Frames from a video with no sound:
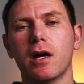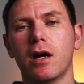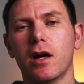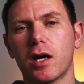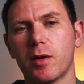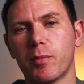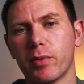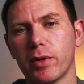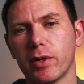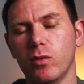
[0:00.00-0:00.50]
I
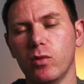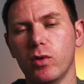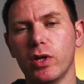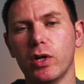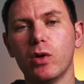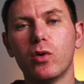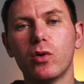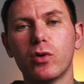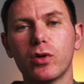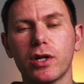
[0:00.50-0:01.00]
could bring all
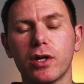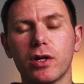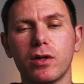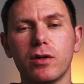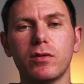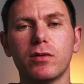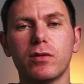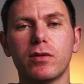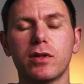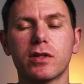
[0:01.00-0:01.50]
the
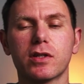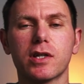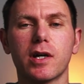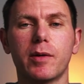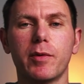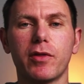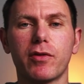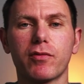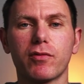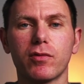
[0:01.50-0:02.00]
audio that's
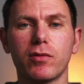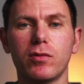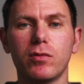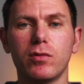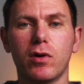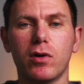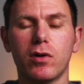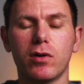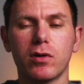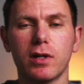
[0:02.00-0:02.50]
coming
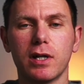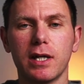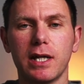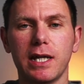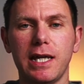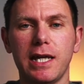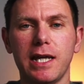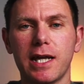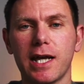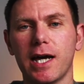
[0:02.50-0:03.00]
through on
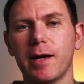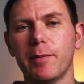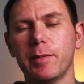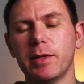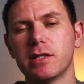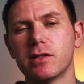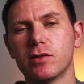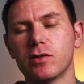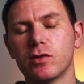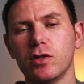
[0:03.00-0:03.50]
Ecamm
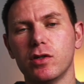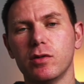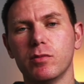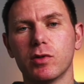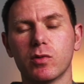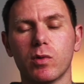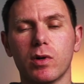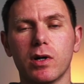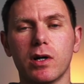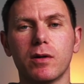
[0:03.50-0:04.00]
into Zoom
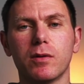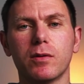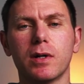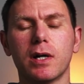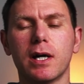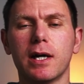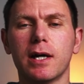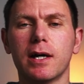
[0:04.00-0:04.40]
as well,